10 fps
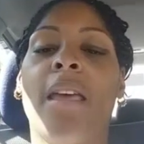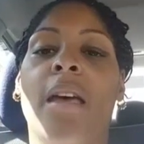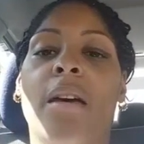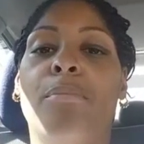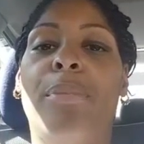
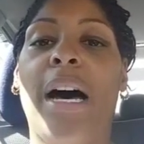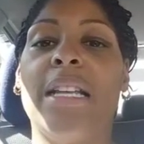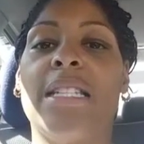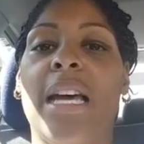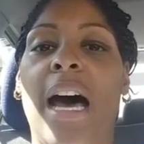
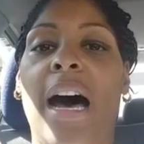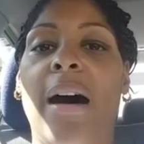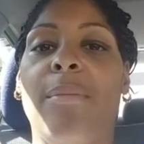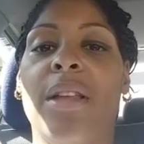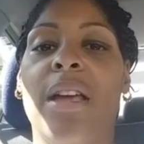But
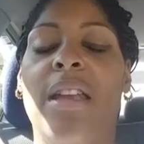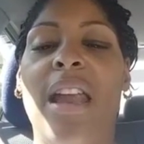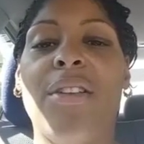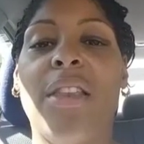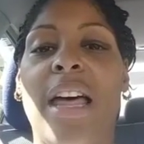
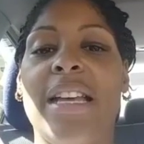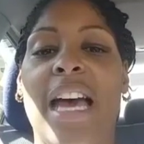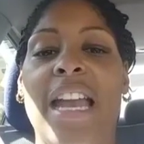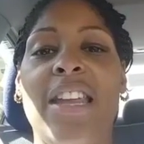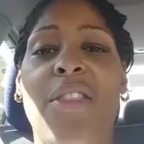nevertheless,
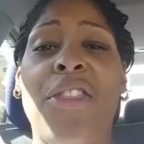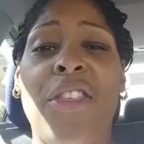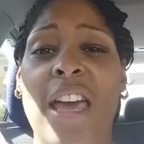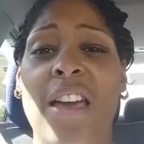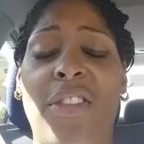I didn't
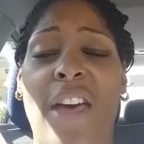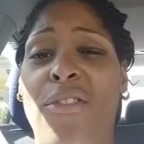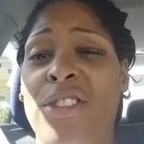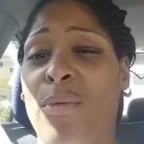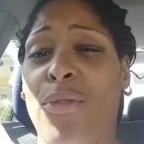think that
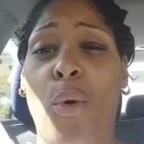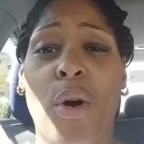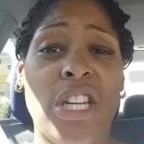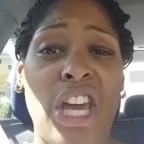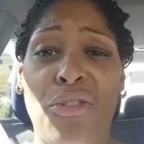some
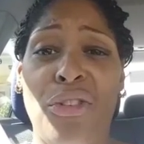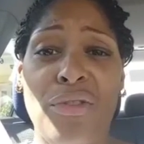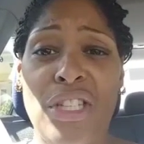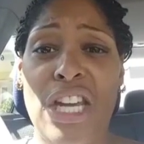14, 15